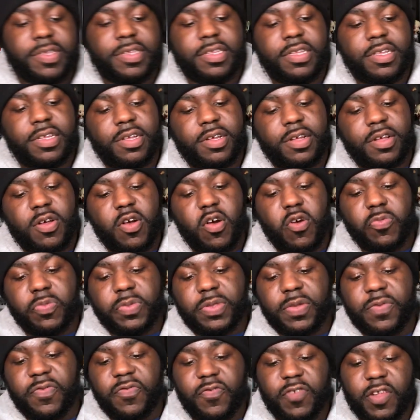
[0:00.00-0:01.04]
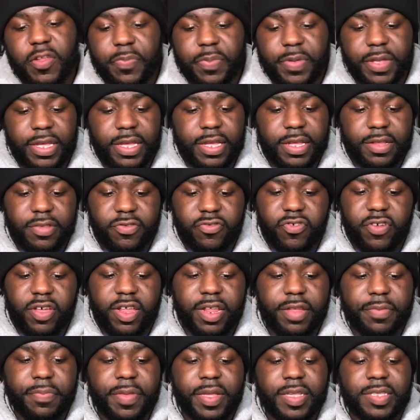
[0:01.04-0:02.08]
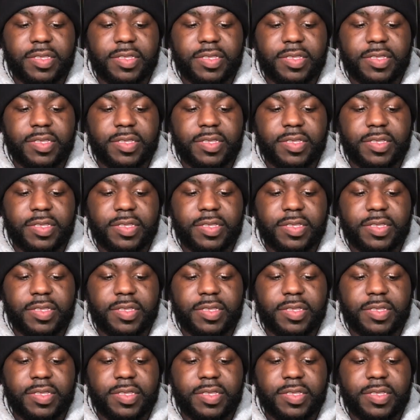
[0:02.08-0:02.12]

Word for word: in the hopes of flipping it, trying to make